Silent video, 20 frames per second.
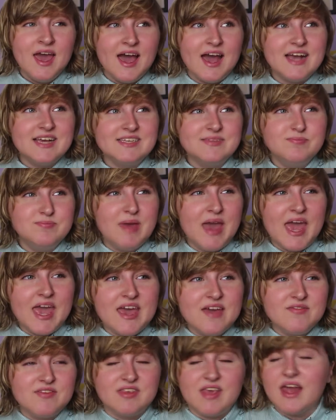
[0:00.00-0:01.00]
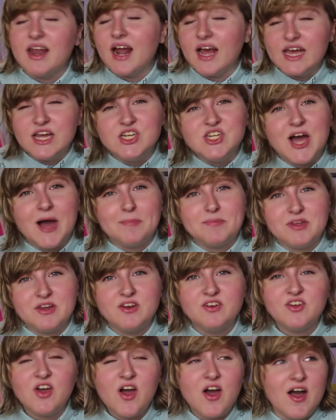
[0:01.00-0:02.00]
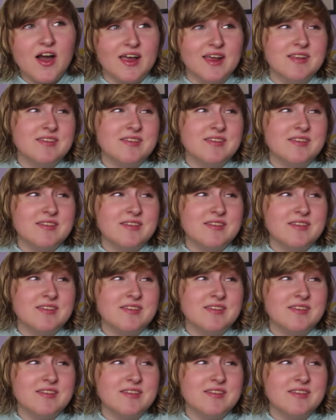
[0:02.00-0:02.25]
I may have said I adopted a dog